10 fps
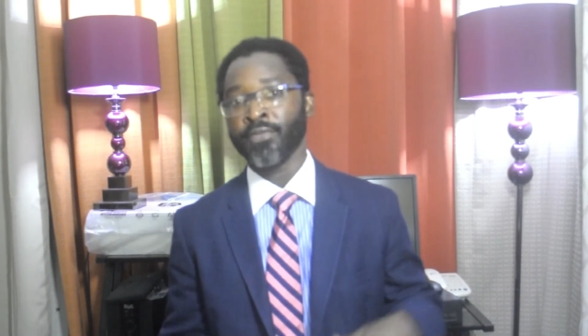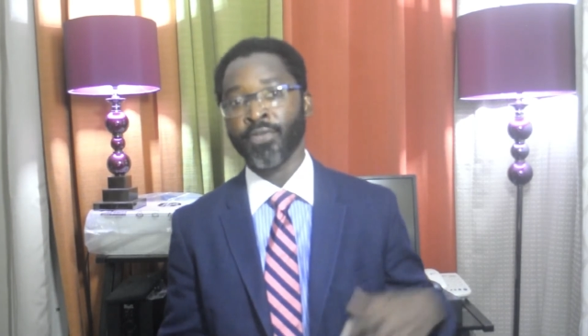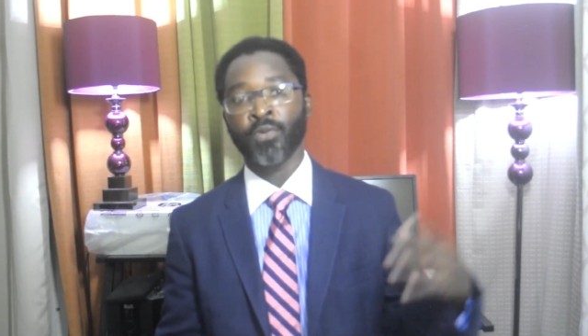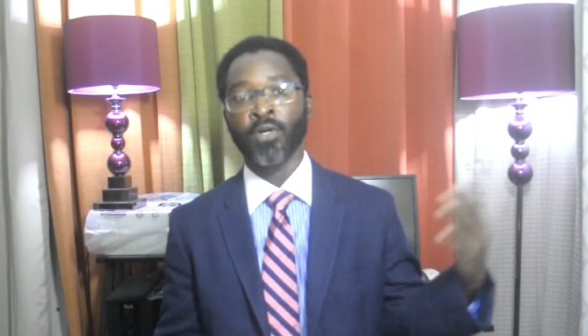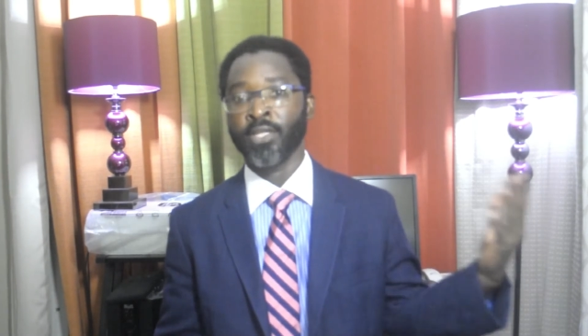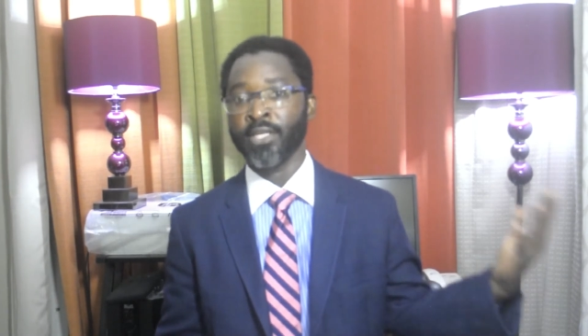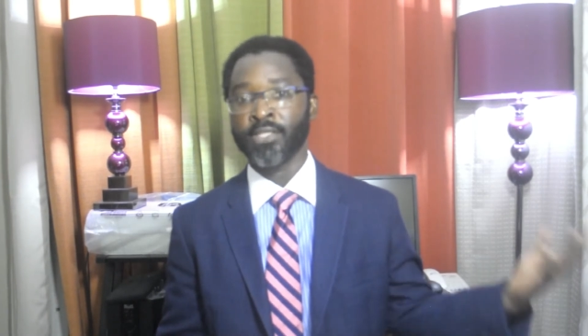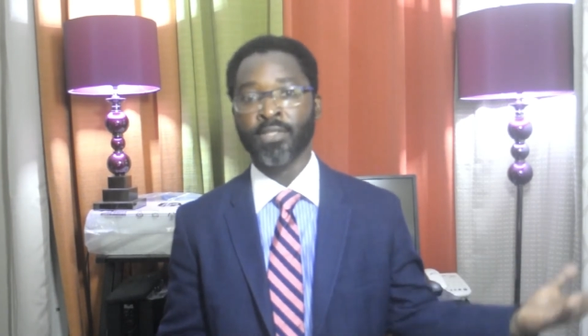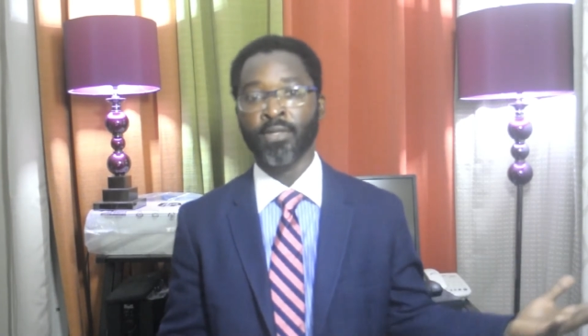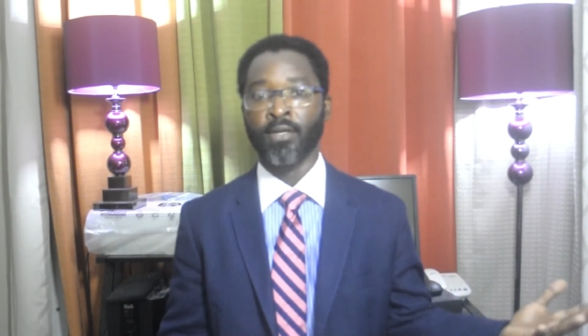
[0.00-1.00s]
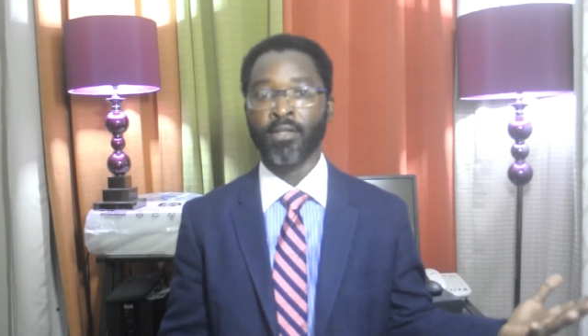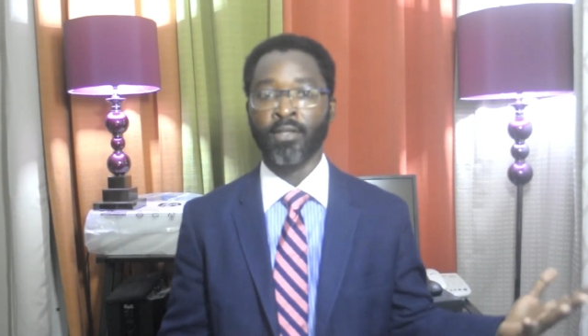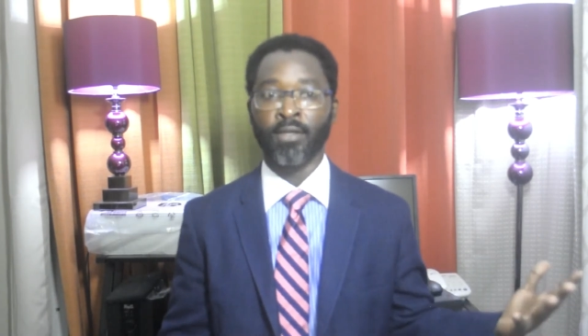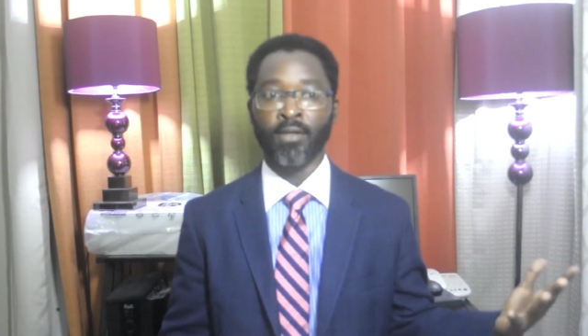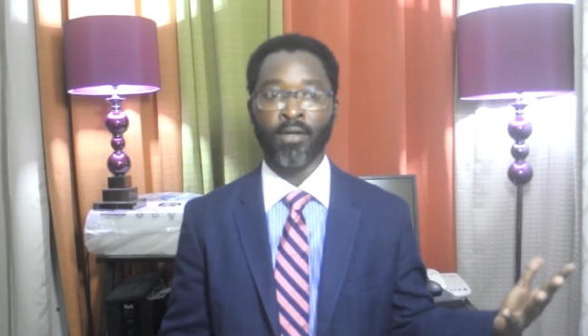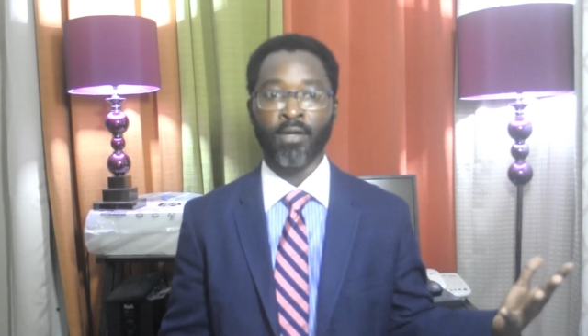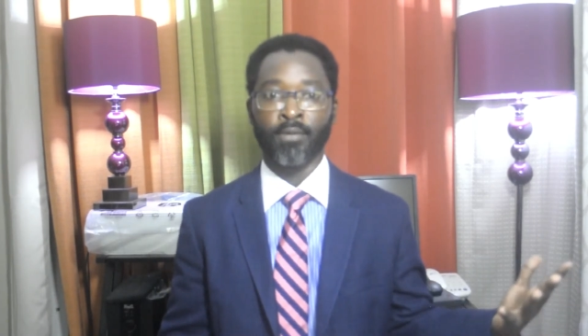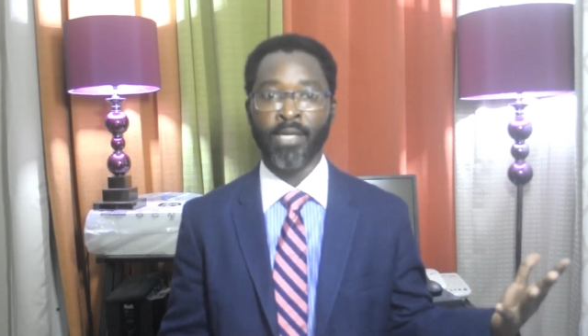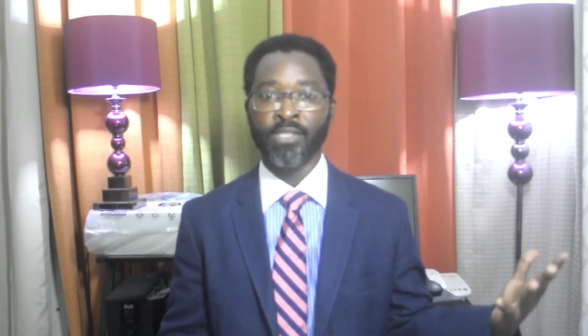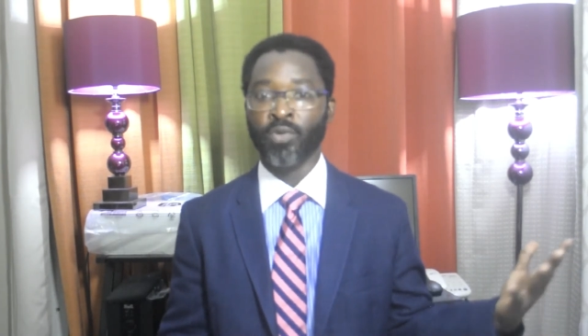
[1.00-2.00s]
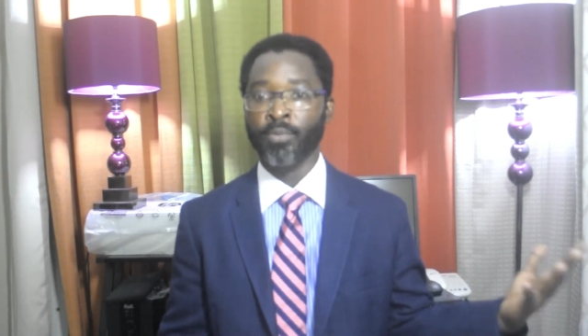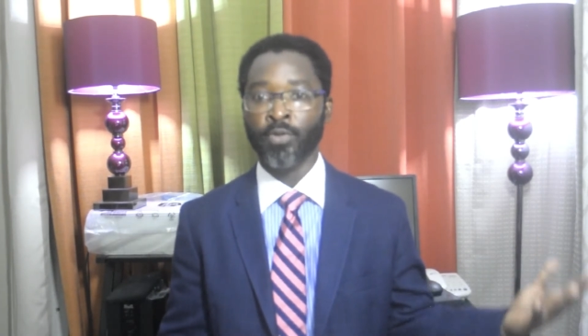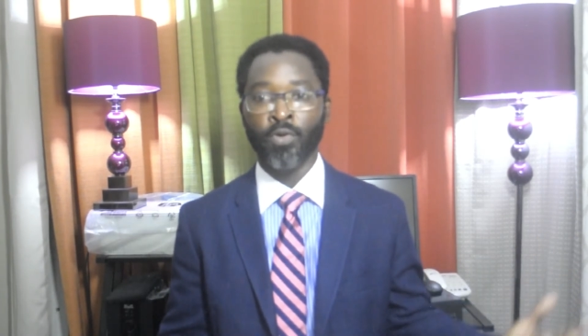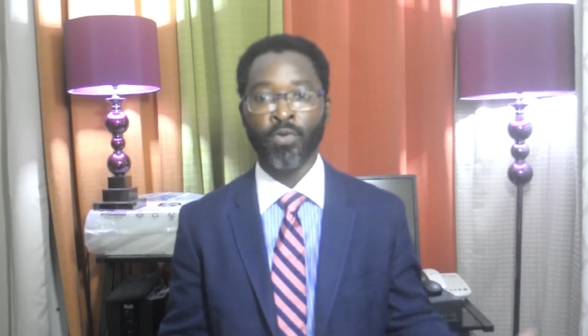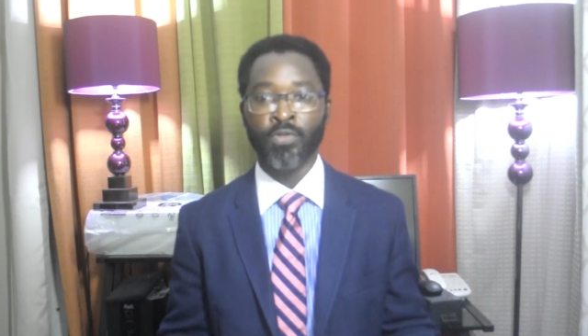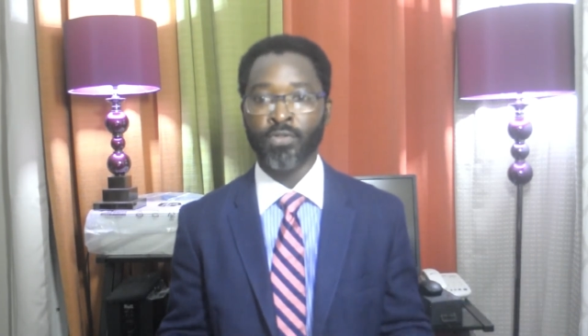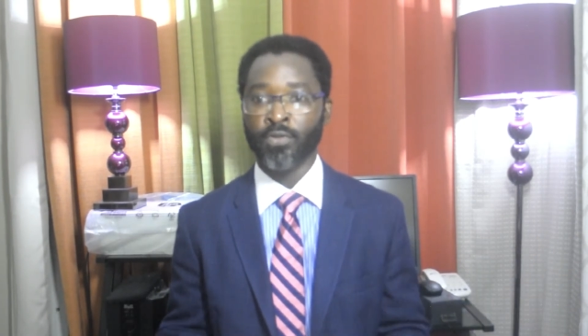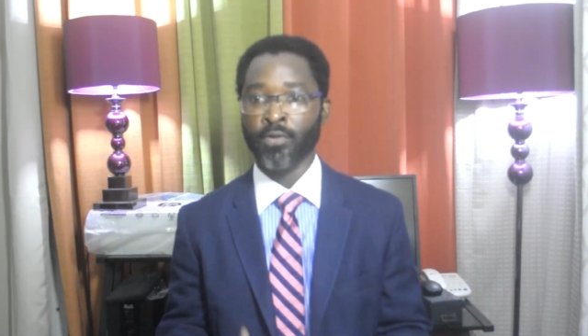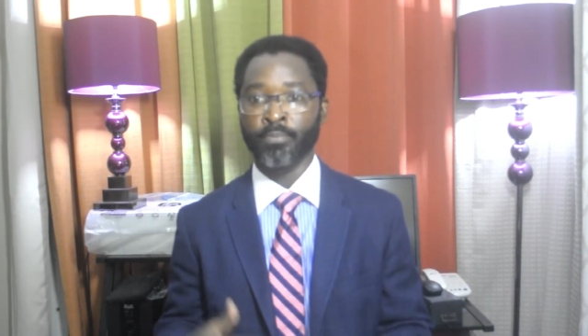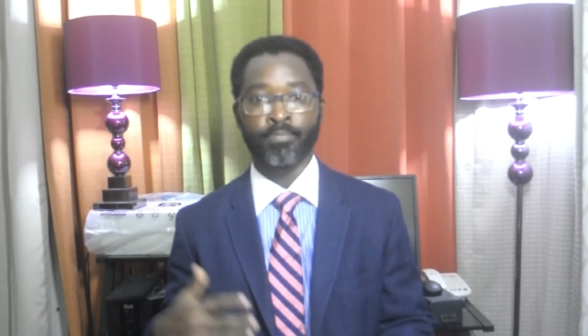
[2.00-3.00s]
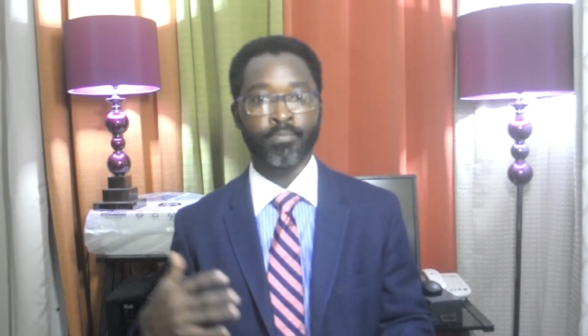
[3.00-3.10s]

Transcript: You go on the on the Equitable coast or